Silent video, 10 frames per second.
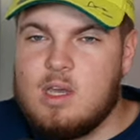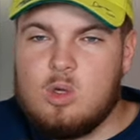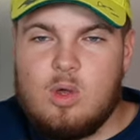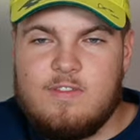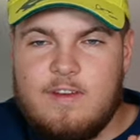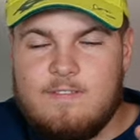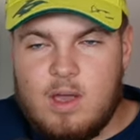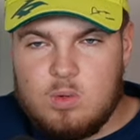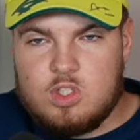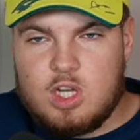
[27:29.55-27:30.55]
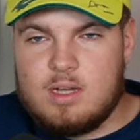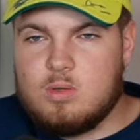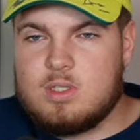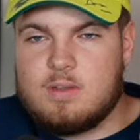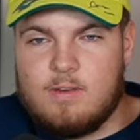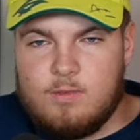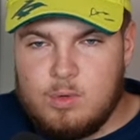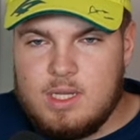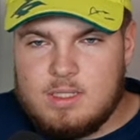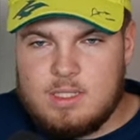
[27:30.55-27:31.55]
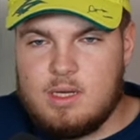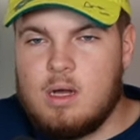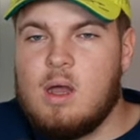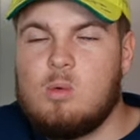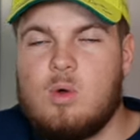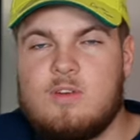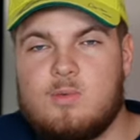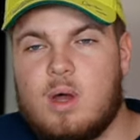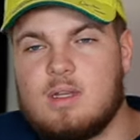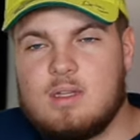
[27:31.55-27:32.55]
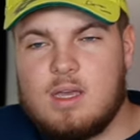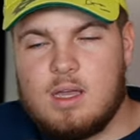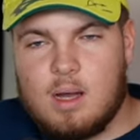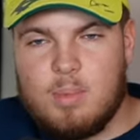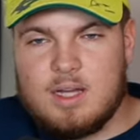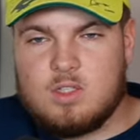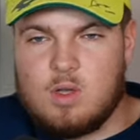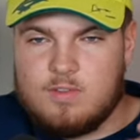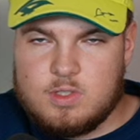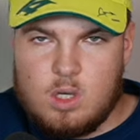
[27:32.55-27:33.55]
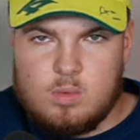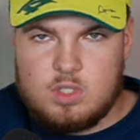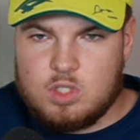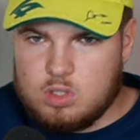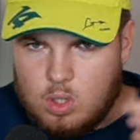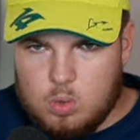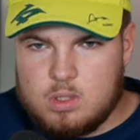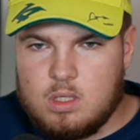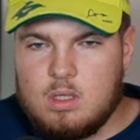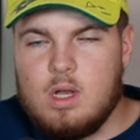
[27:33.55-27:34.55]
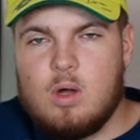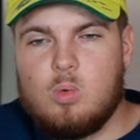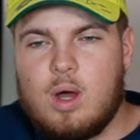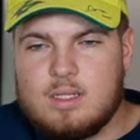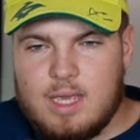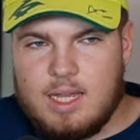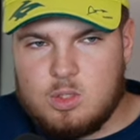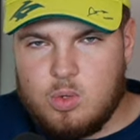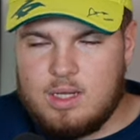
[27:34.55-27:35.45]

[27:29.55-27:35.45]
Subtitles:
You have a very generous free tier with 1 GB of storage, total 1 gateway.